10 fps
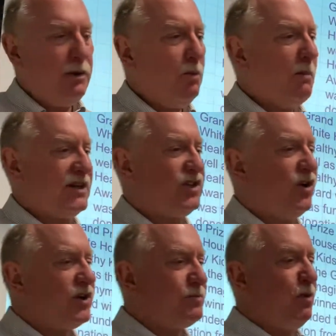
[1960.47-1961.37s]
My
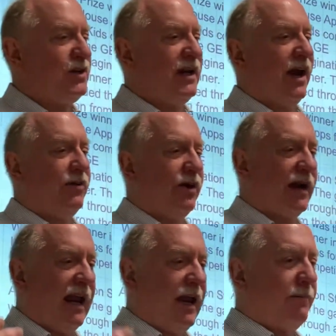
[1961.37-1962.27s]
students put together
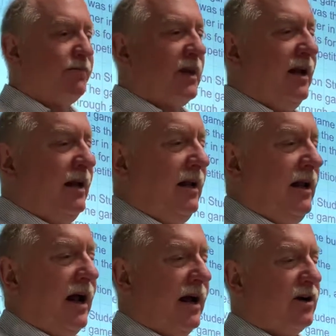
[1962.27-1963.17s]
a game
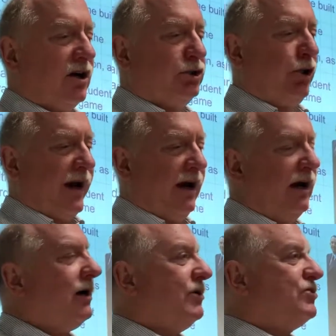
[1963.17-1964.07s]
called
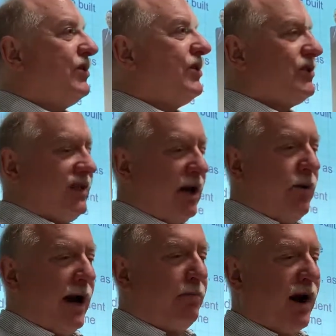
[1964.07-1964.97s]
Trainer, which was the
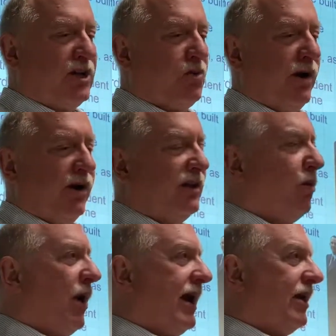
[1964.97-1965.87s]
grand prize winner in the
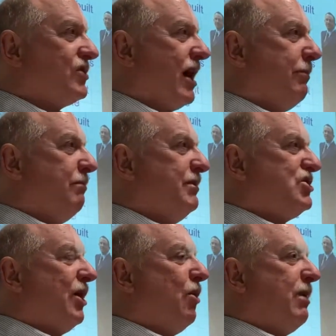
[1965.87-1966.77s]
White House,
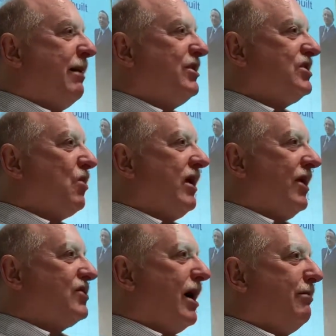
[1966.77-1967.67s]
Michelle Obama's White
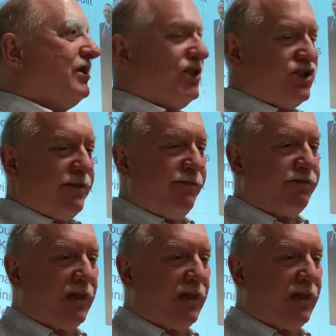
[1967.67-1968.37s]
House competition.